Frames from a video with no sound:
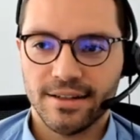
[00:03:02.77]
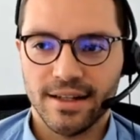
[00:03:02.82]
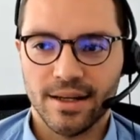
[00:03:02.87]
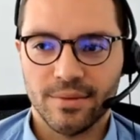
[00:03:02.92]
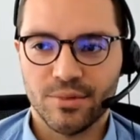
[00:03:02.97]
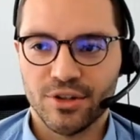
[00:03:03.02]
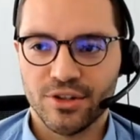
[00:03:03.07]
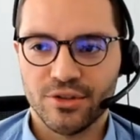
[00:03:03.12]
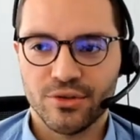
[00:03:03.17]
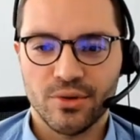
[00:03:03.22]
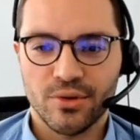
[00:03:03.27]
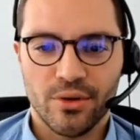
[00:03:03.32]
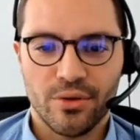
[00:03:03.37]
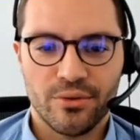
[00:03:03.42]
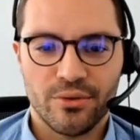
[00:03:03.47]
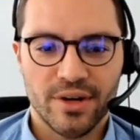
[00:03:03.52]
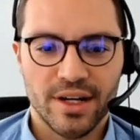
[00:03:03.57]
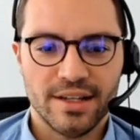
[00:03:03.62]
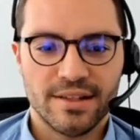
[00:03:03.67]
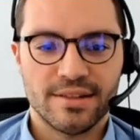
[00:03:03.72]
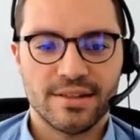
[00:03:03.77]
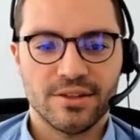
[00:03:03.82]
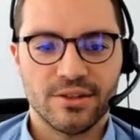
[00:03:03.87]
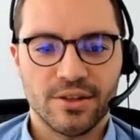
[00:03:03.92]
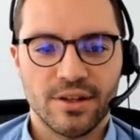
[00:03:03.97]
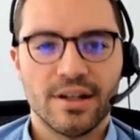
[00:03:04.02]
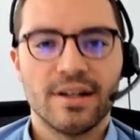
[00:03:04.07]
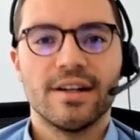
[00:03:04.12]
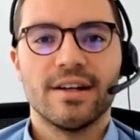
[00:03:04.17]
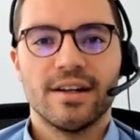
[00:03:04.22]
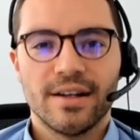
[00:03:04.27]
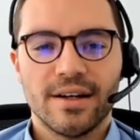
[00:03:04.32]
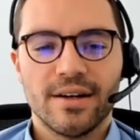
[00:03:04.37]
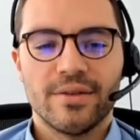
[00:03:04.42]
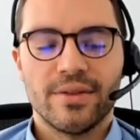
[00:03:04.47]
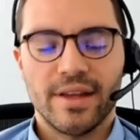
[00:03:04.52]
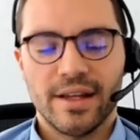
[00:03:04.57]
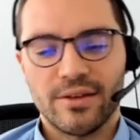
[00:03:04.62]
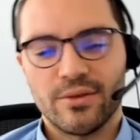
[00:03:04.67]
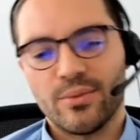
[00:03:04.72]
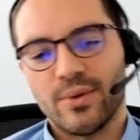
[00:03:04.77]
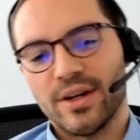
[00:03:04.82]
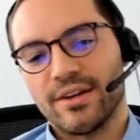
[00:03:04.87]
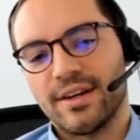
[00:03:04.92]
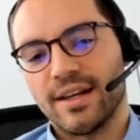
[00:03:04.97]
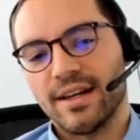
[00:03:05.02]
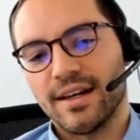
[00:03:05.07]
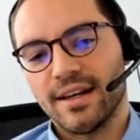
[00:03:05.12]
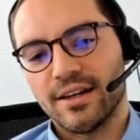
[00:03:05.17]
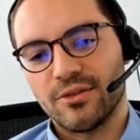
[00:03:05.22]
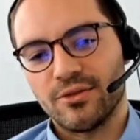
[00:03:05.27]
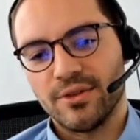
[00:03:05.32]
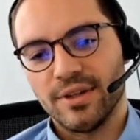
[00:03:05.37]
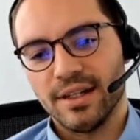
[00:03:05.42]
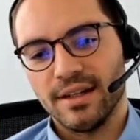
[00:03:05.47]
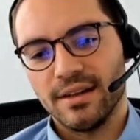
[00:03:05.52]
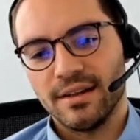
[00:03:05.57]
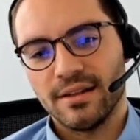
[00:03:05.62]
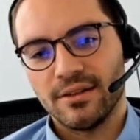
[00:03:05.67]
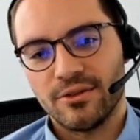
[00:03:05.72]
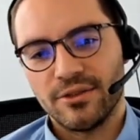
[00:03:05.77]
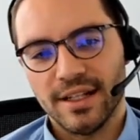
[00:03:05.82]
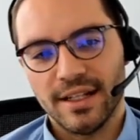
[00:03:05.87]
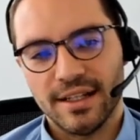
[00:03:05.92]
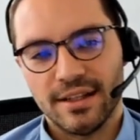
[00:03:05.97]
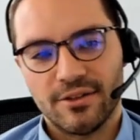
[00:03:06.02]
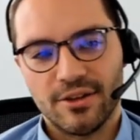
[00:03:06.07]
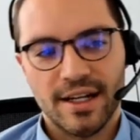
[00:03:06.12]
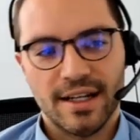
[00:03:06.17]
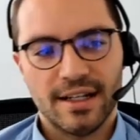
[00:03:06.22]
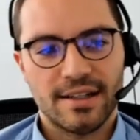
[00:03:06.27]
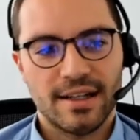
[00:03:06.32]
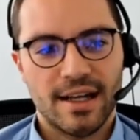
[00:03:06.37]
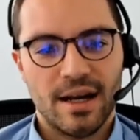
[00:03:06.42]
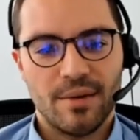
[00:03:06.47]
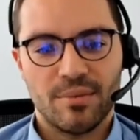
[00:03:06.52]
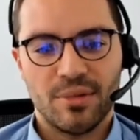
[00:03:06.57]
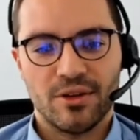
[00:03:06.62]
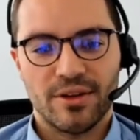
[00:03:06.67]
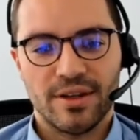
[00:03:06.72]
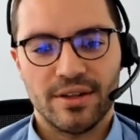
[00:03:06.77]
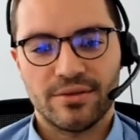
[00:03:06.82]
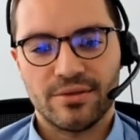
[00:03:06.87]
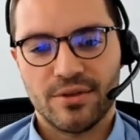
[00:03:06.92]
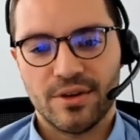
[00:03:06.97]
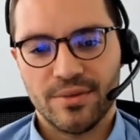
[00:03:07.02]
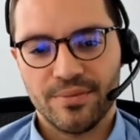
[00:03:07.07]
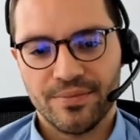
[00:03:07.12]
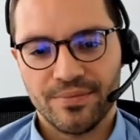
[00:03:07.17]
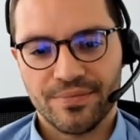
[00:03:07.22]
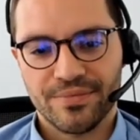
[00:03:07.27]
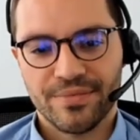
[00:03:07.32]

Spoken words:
number 2 or 3. So that's where you can get really great employees from.